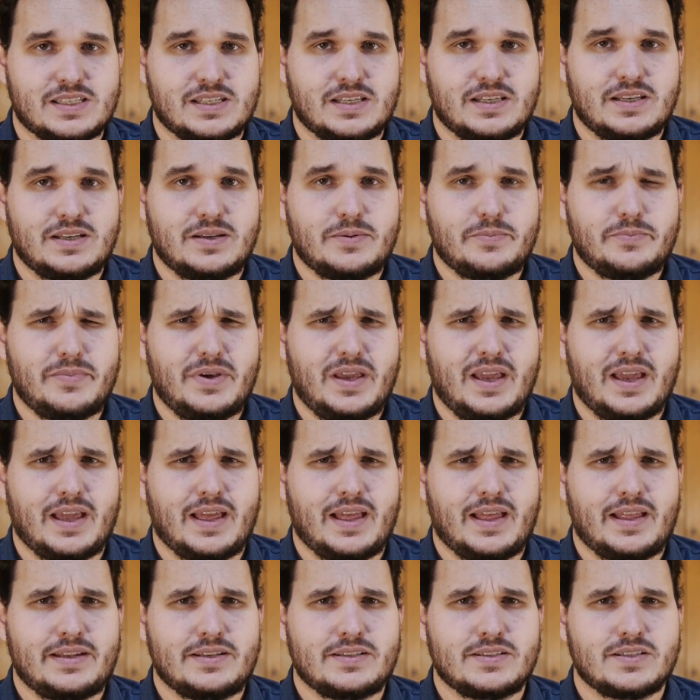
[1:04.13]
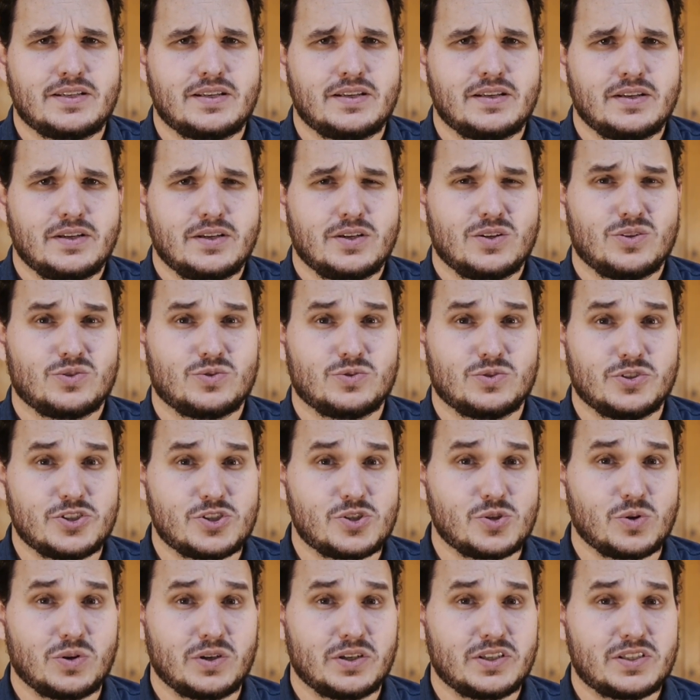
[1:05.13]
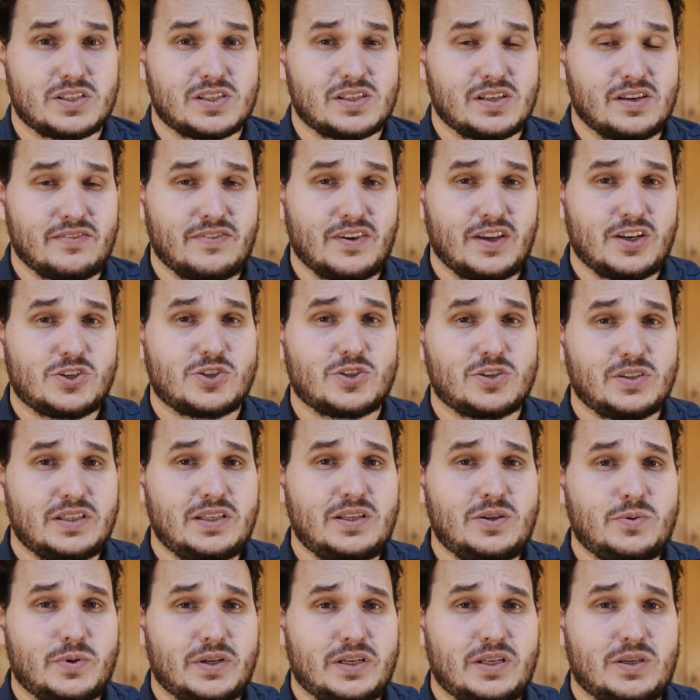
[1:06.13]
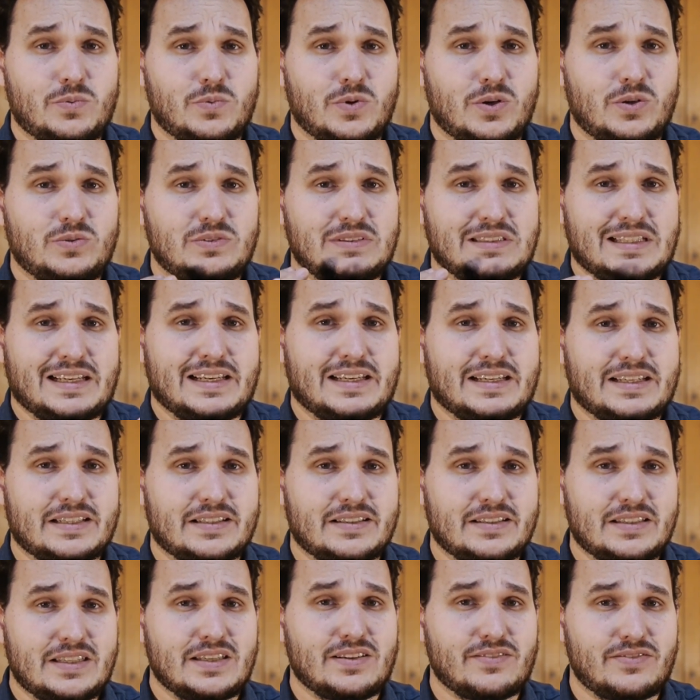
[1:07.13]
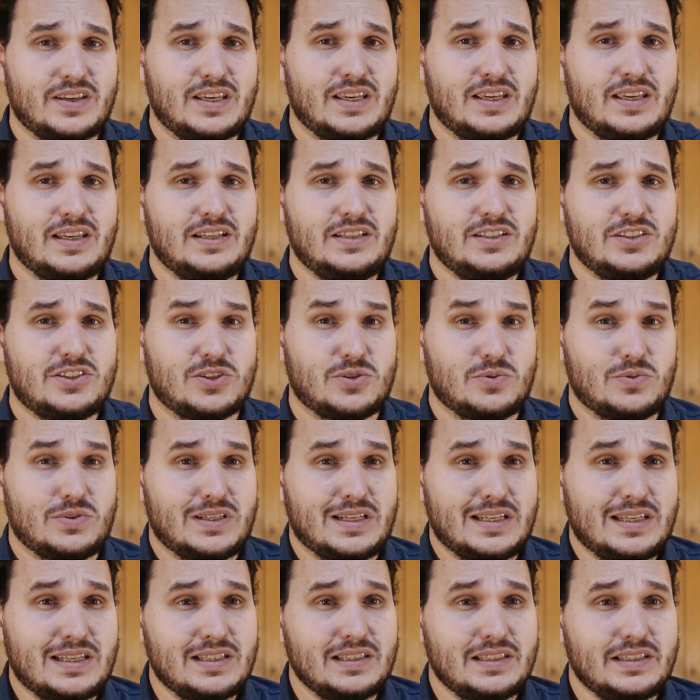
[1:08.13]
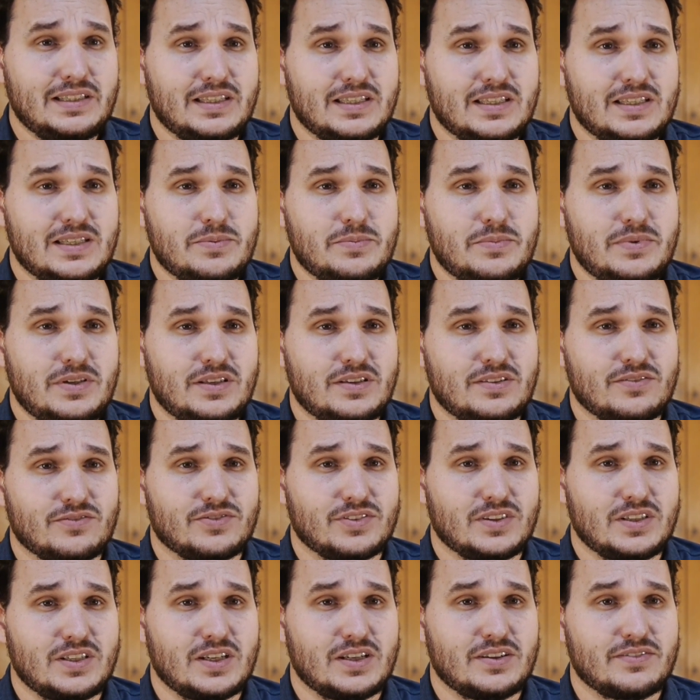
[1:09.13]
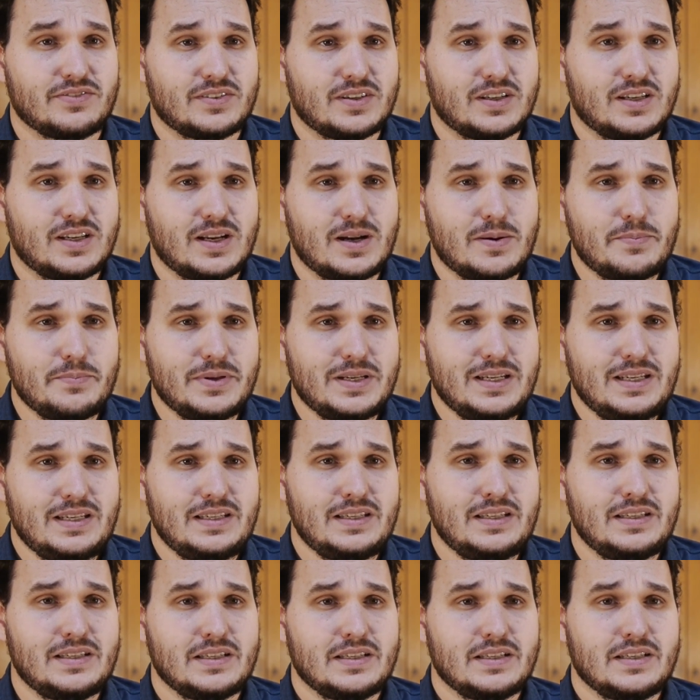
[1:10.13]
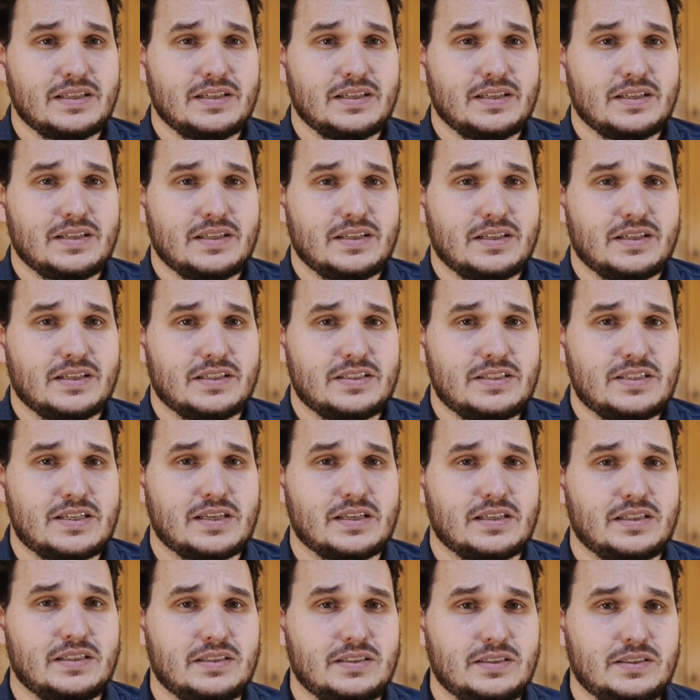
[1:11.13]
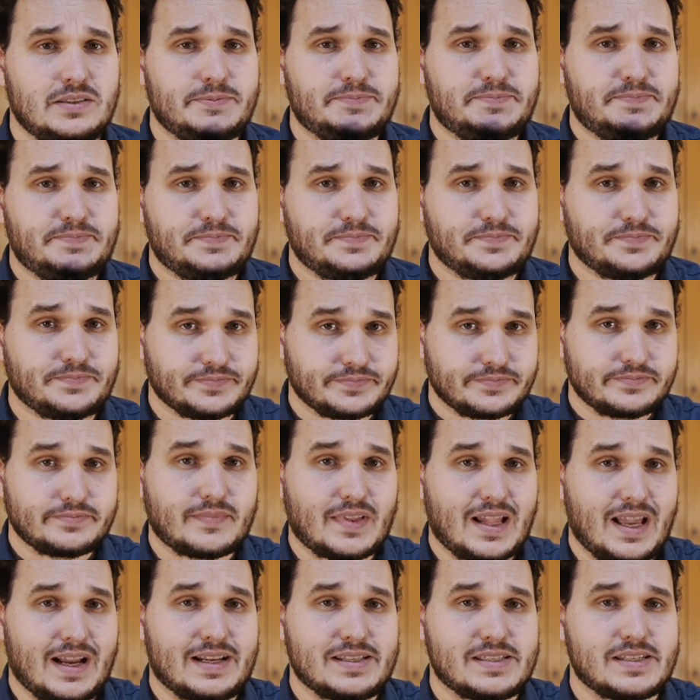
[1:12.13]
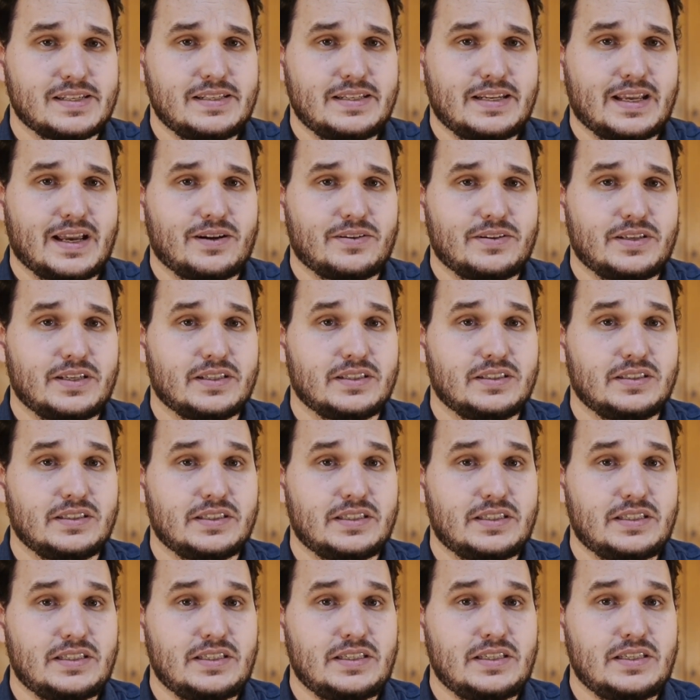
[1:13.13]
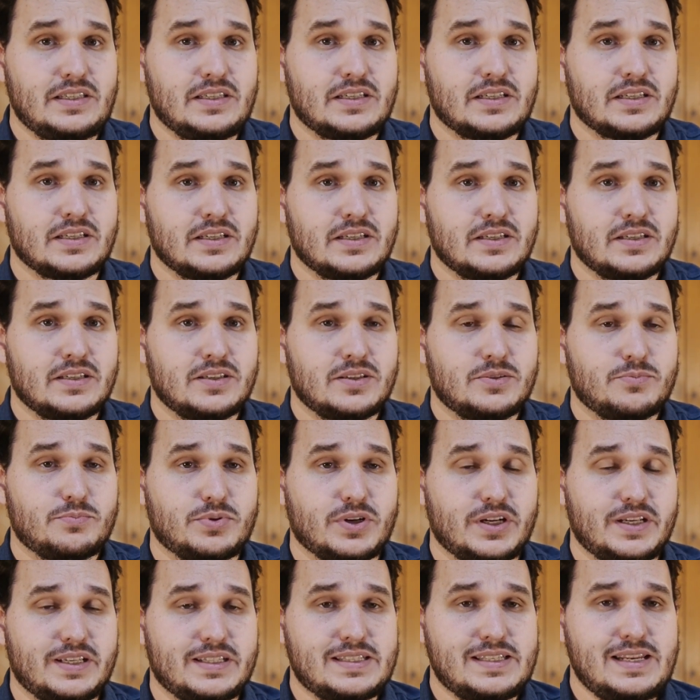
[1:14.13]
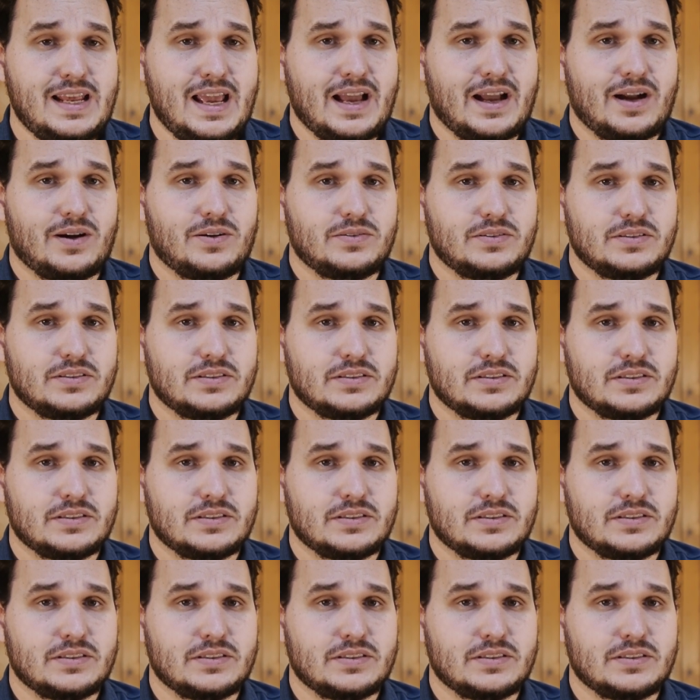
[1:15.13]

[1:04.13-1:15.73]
him and resorts eventually, when he won't give in, to needling him in front of company until, as in Downhill, he breaks down